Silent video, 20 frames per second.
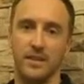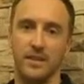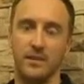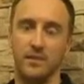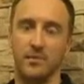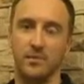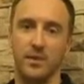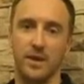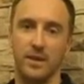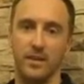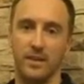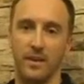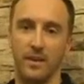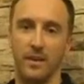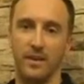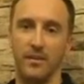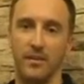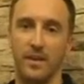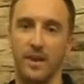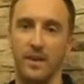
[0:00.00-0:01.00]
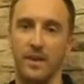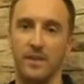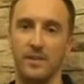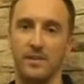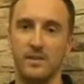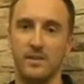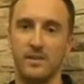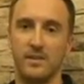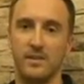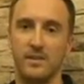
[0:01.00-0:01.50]
thread there, and that
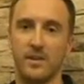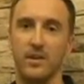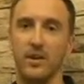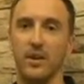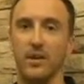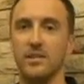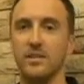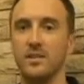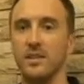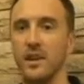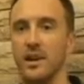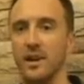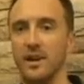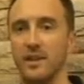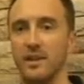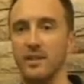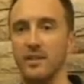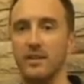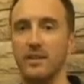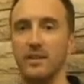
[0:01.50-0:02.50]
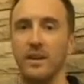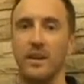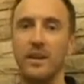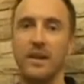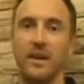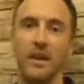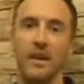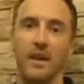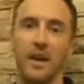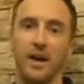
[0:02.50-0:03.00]
is the guys that aren't
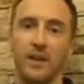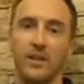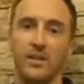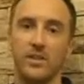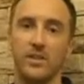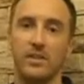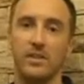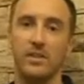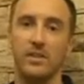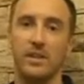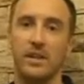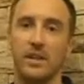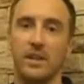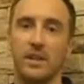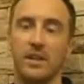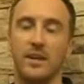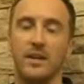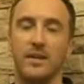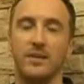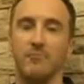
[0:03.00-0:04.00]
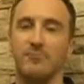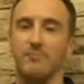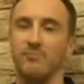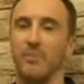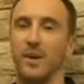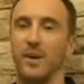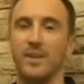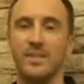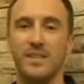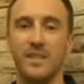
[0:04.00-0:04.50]
getting any action
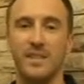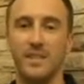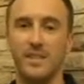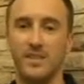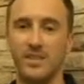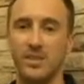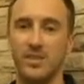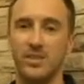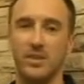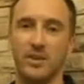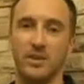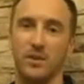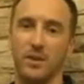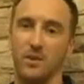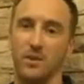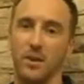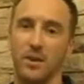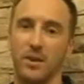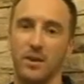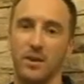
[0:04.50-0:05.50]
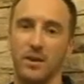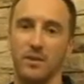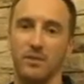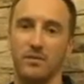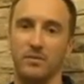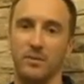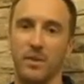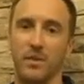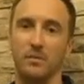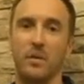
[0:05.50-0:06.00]
basically just don't go out
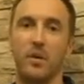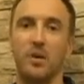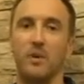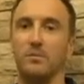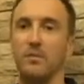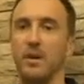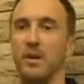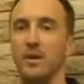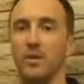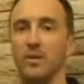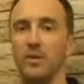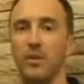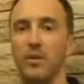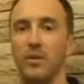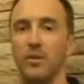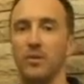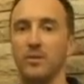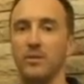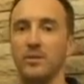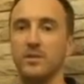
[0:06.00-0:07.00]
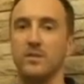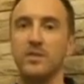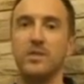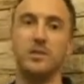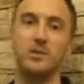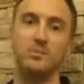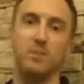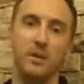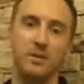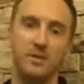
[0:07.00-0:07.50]
enough. They might have met a girl
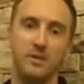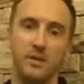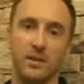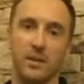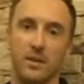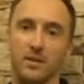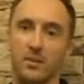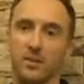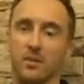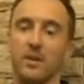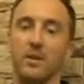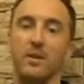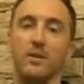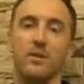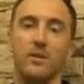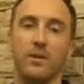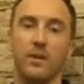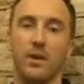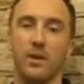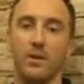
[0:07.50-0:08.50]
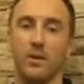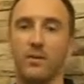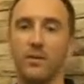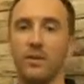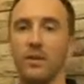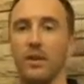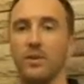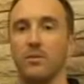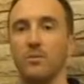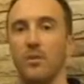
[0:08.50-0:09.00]
6 months ago or a year ago,
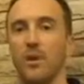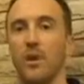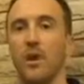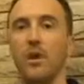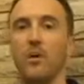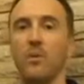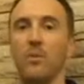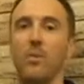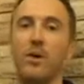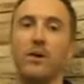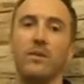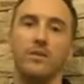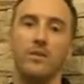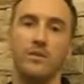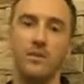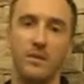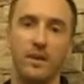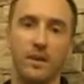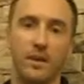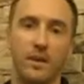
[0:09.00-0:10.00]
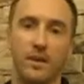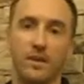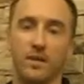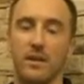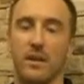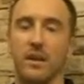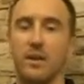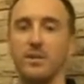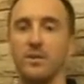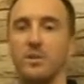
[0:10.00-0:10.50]
or they went out once
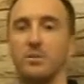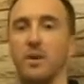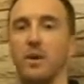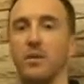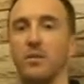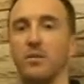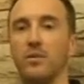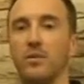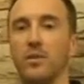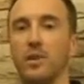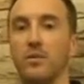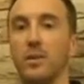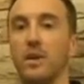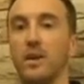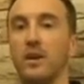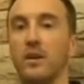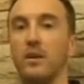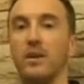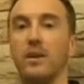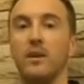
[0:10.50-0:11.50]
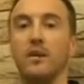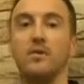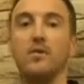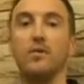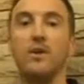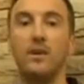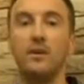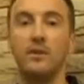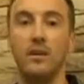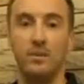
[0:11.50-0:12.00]
last month, or they went out
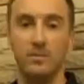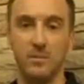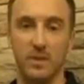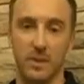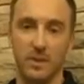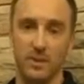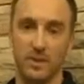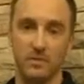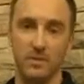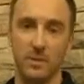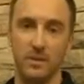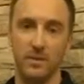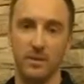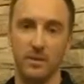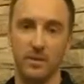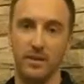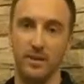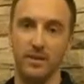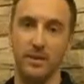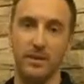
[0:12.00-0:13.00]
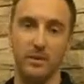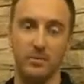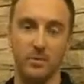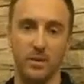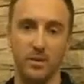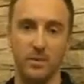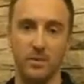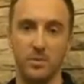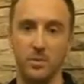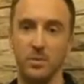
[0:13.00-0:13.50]
3 times last month and they didn't
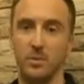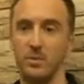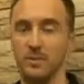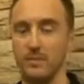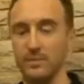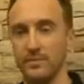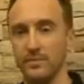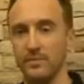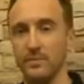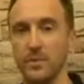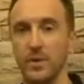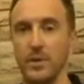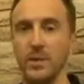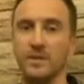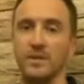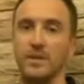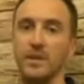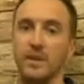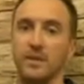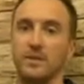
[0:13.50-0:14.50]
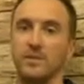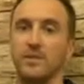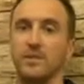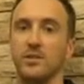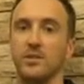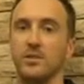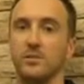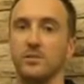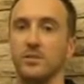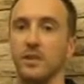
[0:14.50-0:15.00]
approach women. We'll get to that
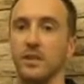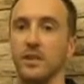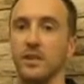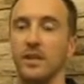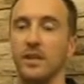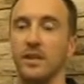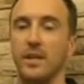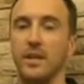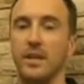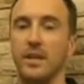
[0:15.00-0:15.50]
soon, but